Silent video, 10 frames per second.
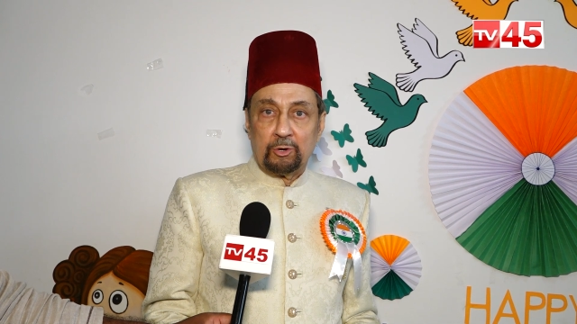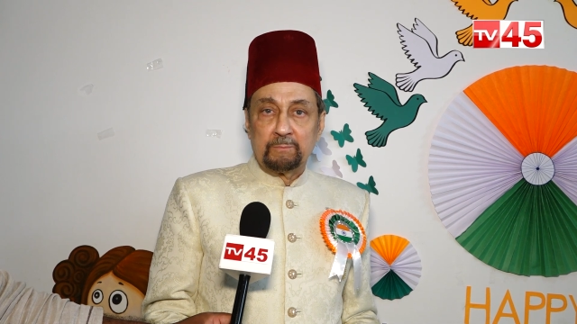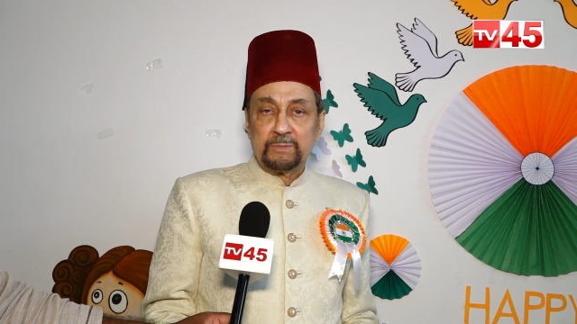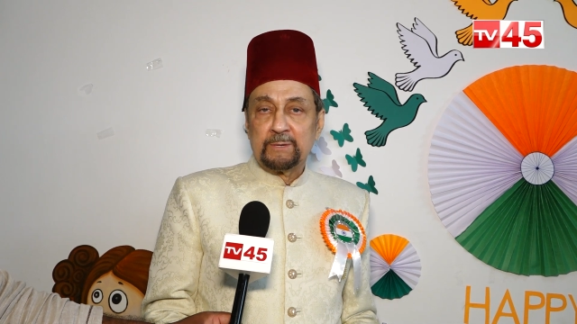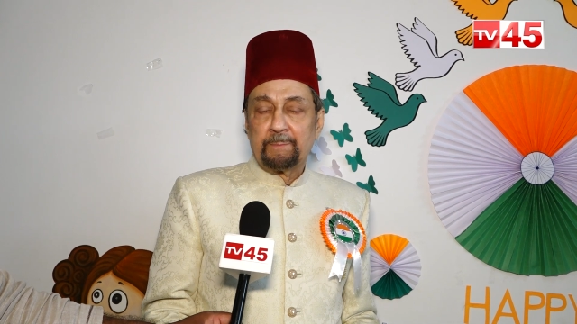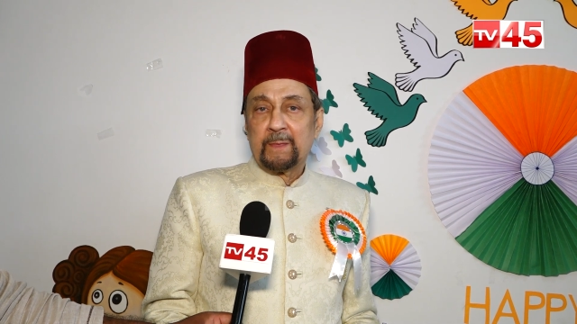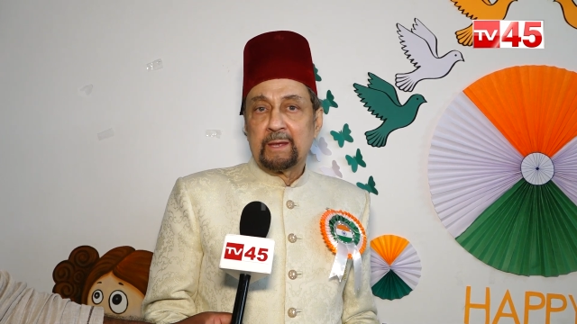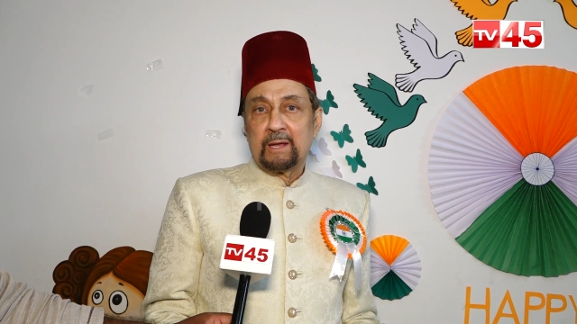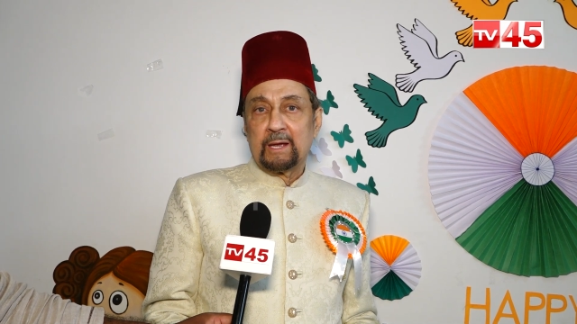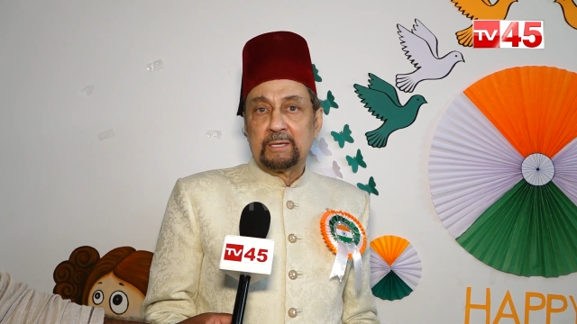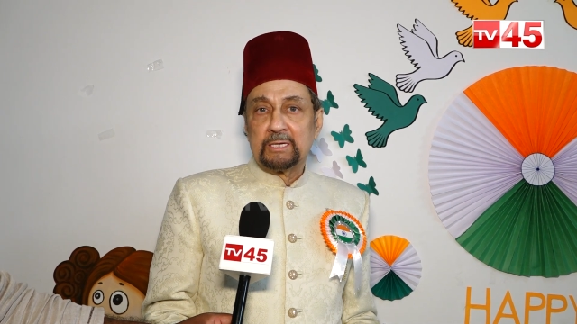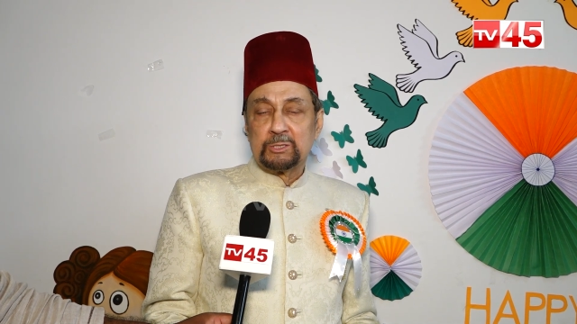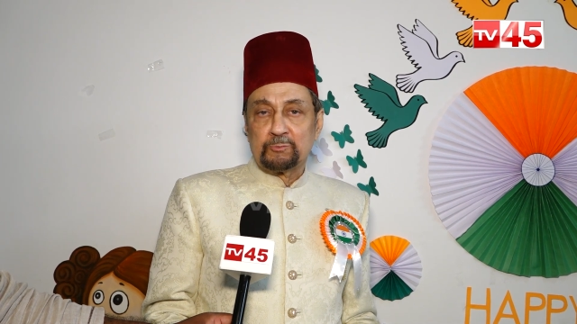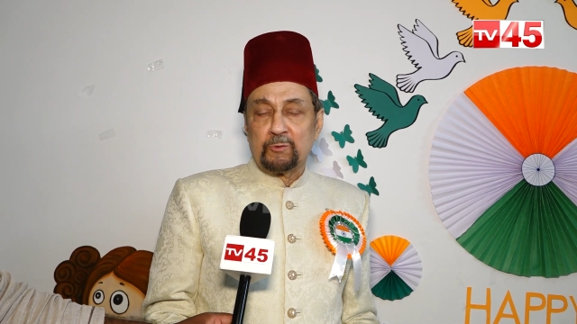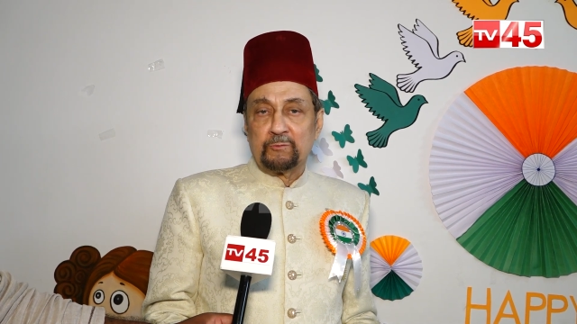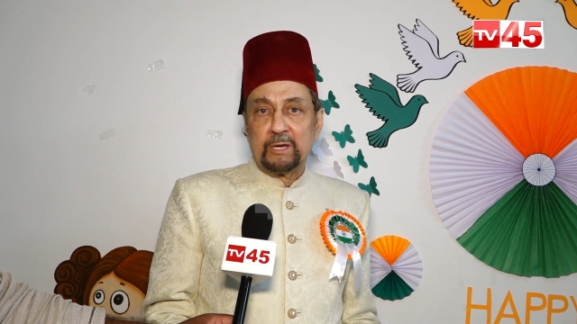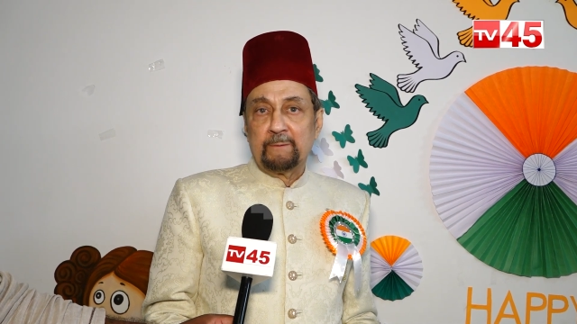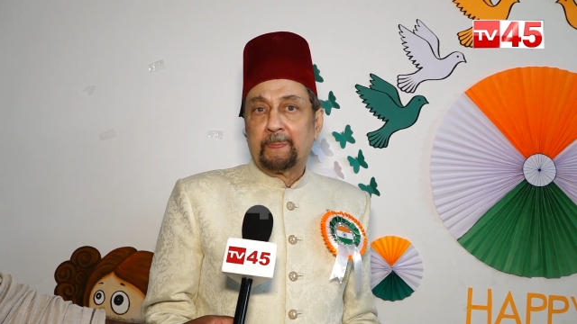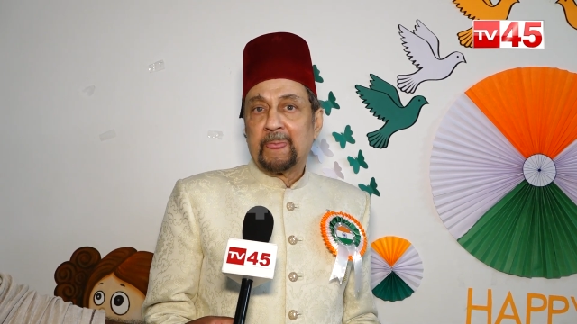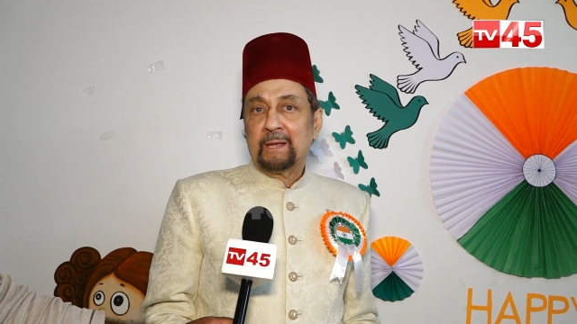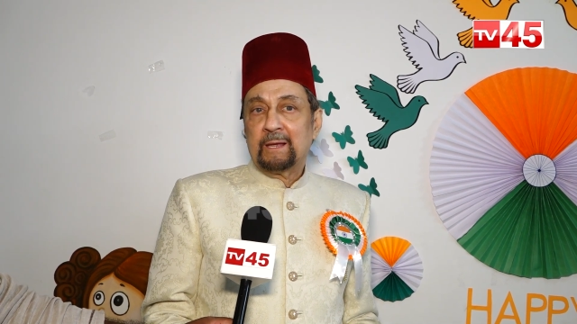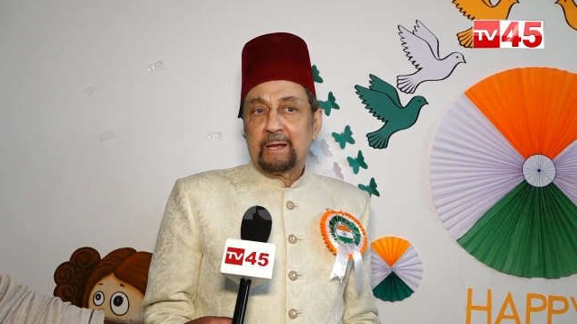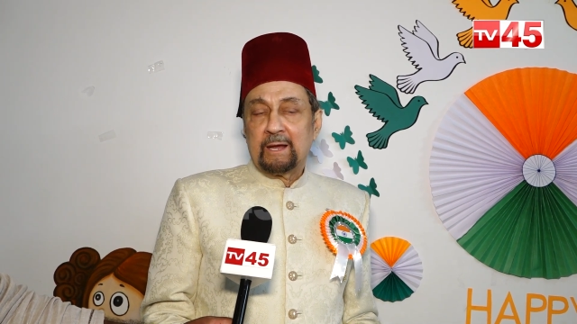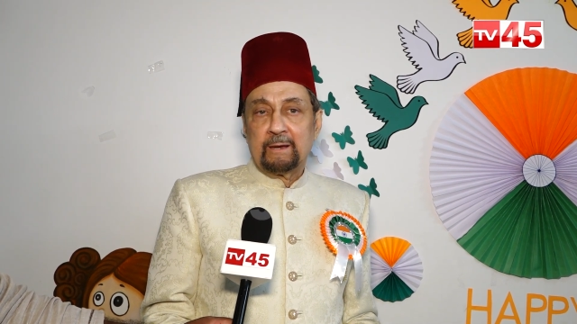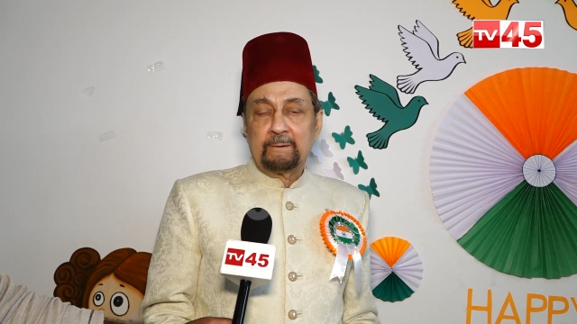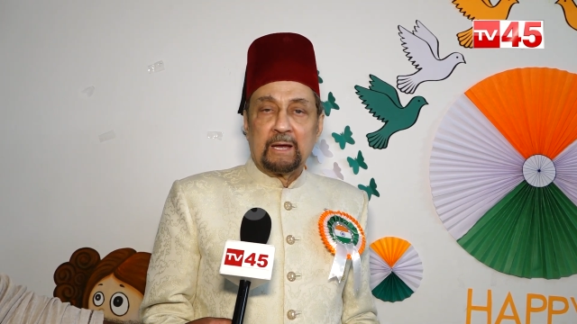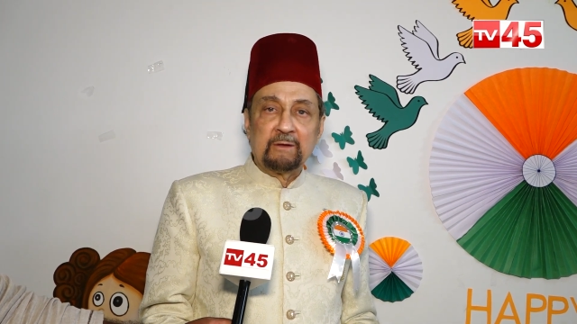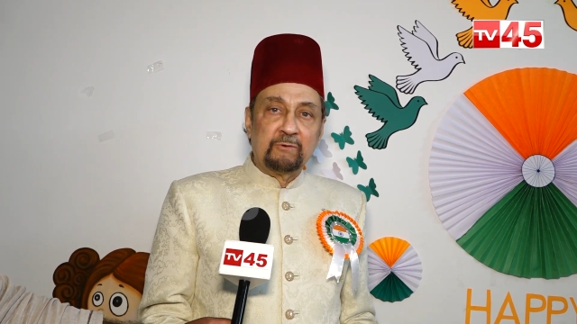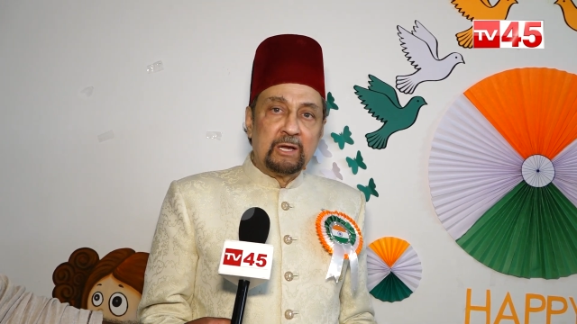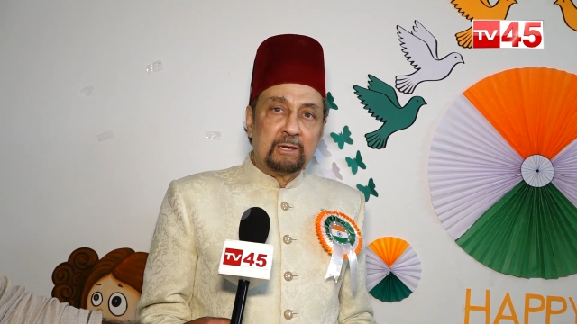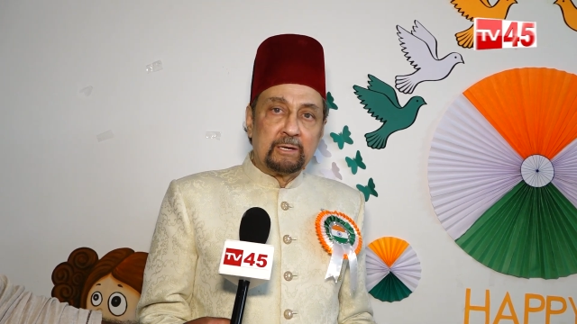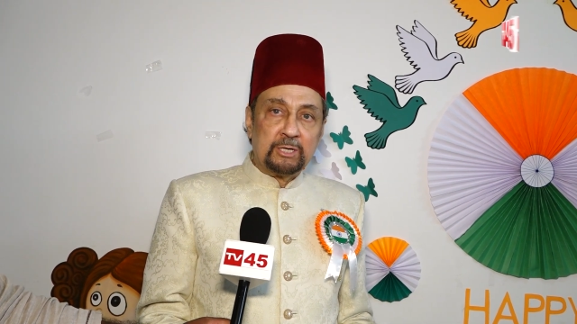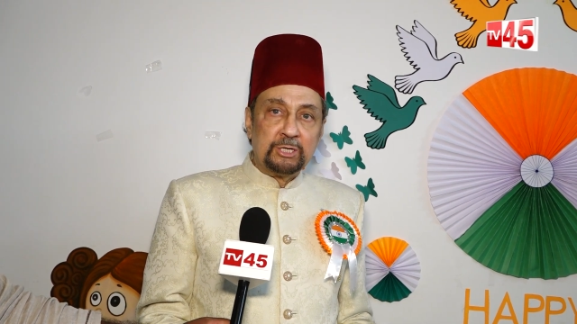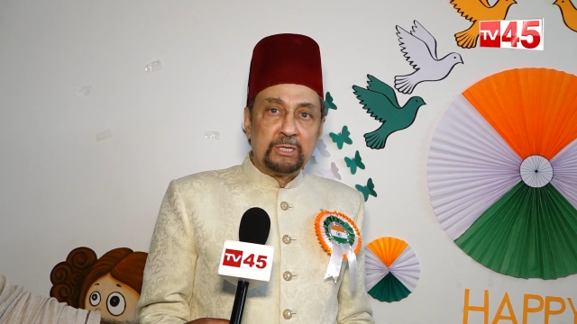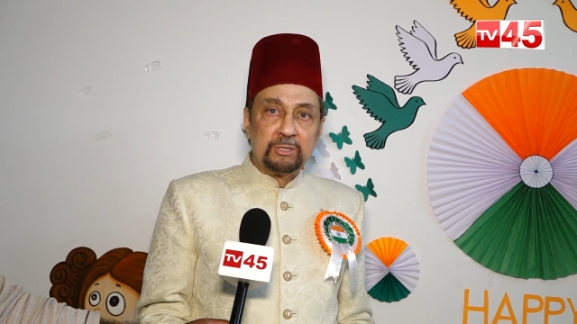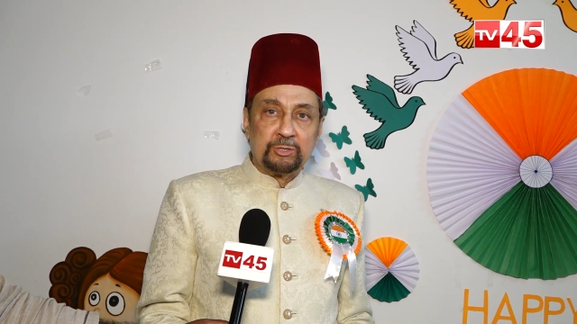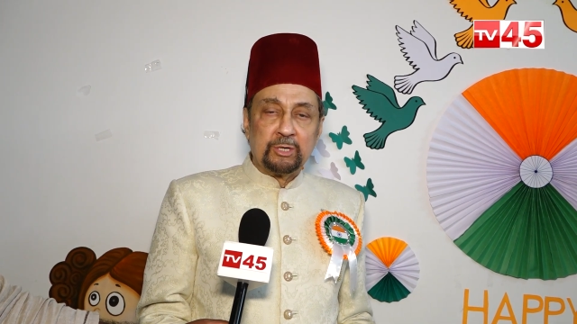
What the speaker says: norms, and this is for free. And I feel training